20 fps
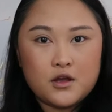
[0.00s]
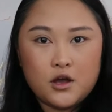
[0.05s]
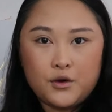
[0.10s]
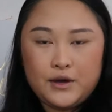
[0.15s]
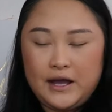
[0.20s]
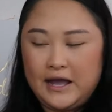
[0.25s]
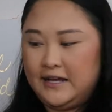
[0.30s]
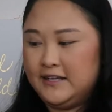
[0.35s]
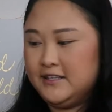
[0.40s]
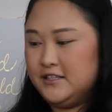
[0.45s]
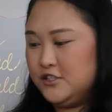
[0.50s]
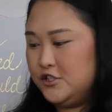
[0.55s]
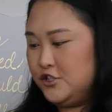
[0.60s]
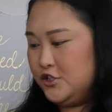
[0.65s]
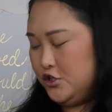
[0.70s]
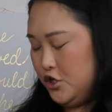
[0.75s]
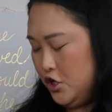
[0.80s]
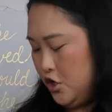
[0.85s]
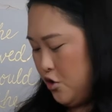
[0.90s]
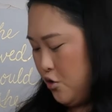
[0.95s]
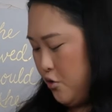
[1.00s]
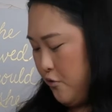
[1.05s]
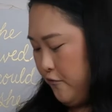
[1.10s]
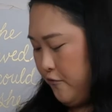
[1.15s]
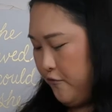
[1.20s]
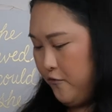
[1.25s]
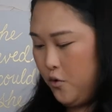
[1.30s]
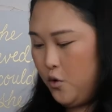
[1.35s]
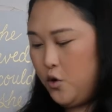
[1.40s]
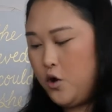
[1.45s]
Okay, so
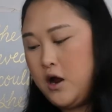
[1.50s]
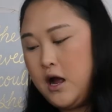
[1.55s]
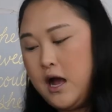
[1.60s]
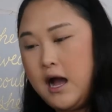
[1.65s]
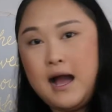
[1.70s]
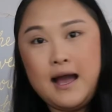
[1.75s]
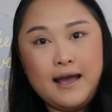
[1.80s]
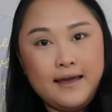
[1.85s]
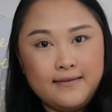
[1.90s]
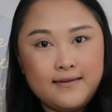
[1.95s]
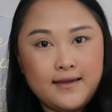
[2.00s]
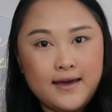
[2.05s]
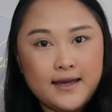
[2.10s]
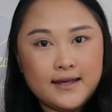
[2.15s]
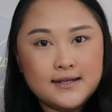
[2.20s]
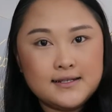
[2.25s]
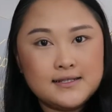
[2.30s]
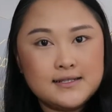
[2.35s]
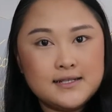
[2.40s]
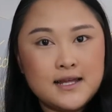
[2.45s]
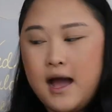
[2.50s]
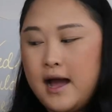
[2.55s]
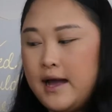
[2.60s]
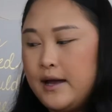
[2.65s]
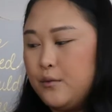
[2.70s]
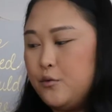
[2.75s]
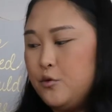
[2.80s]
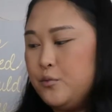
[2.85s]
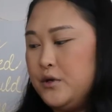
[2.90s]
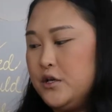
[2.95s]
for highlight,
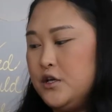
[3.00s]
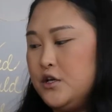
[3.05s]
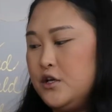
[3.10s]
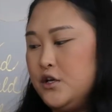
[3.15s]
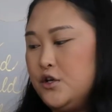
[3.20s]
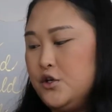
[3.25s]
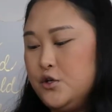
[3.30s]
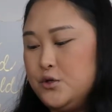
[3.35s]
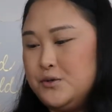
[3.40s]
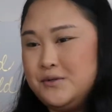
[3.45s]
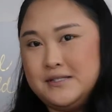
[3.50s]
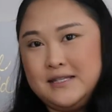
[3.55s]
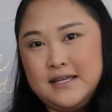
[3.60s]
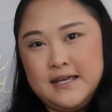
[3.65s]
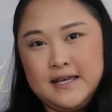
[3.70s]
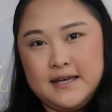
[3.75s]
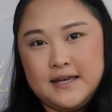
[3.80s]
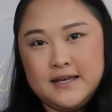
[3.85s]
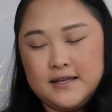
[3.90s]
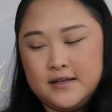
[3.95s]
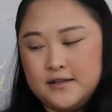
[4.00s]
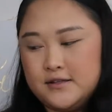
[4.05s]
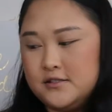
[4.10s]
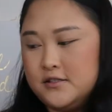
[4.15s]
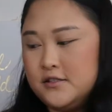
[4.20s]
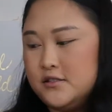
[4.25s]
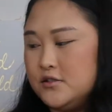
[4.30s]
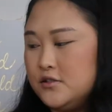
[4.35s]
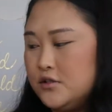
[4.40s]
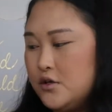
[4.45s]
I will be using,
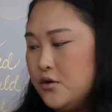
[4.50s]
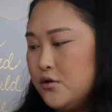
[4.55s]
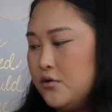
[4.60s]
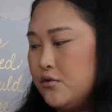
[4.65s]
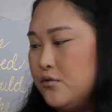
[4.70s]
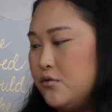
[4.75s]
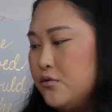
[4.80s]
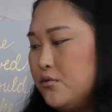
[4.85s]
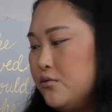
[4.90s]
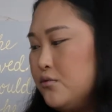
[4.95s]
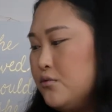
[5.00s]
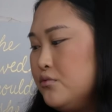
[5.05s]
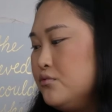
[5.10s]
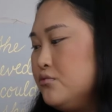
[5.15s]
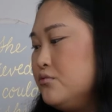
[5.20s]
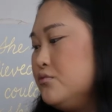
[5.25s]
I'll be